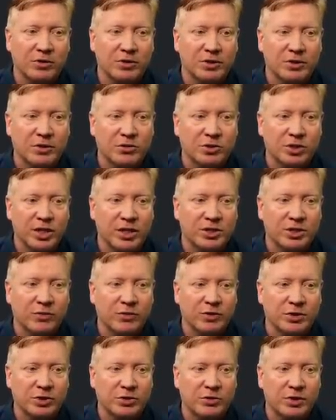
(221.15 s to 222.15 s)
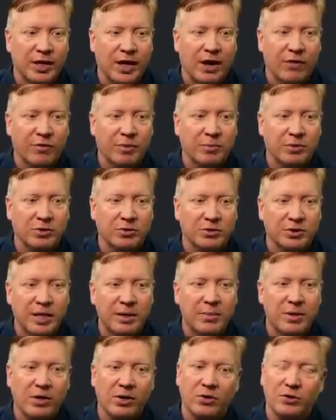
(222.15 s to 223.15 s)
Let's go change over to the Outfit Builder
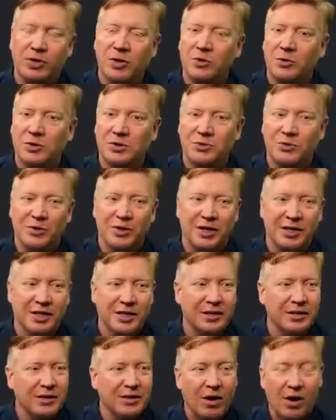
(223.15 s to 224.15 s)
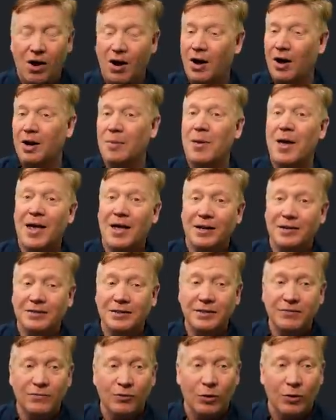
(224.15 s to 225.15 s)
demo that was created
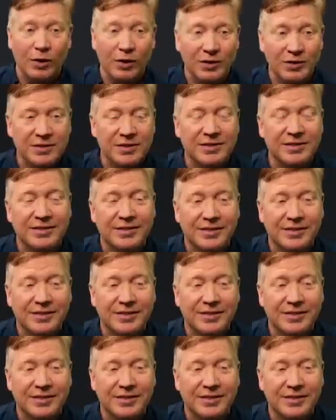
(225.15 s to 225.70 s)
automatically for us.